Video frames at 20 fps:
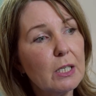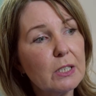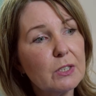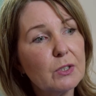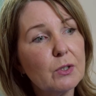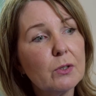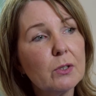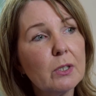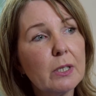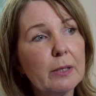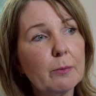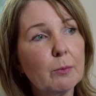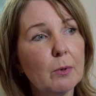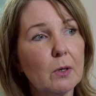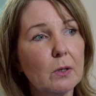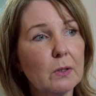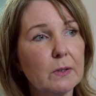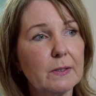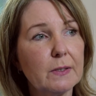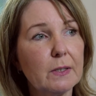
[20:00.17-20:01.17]
certainly
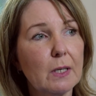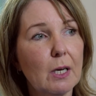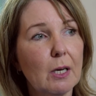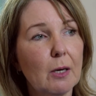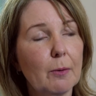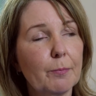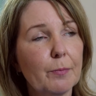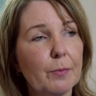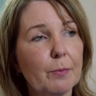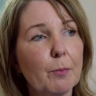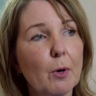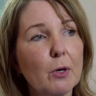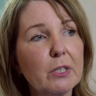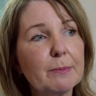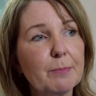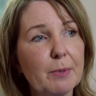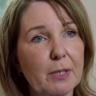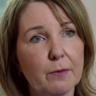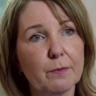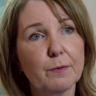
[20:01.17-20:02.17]
was
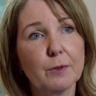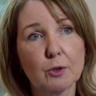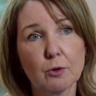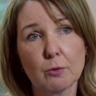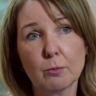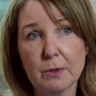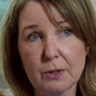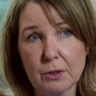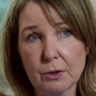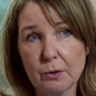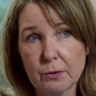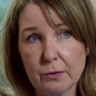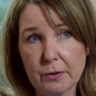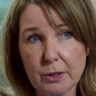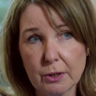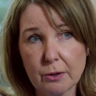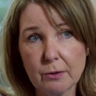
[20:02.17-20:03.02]
most beneficial was the